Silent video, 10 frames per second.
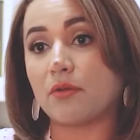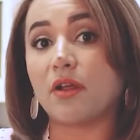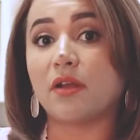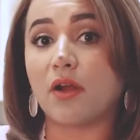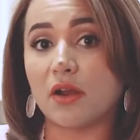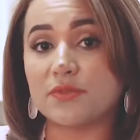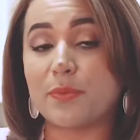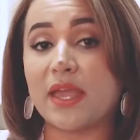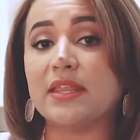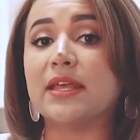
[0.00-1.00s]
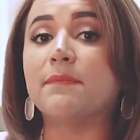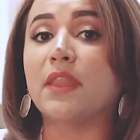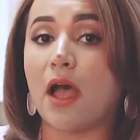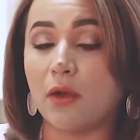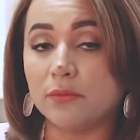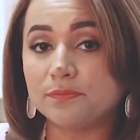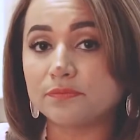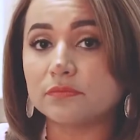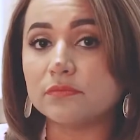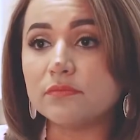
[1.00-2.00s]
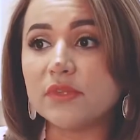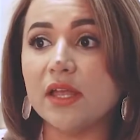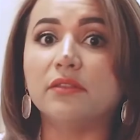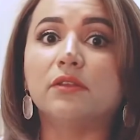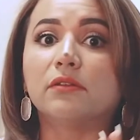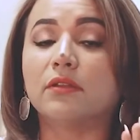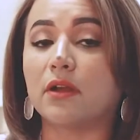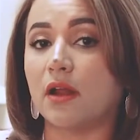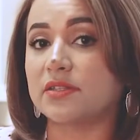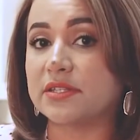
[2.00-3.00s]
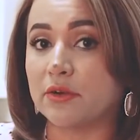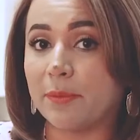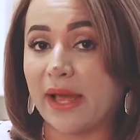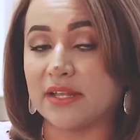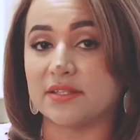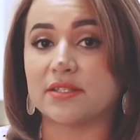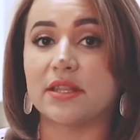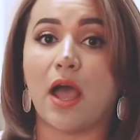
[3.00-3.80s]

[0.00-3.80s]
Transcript: credit cards, paying them down until they're at zero balance.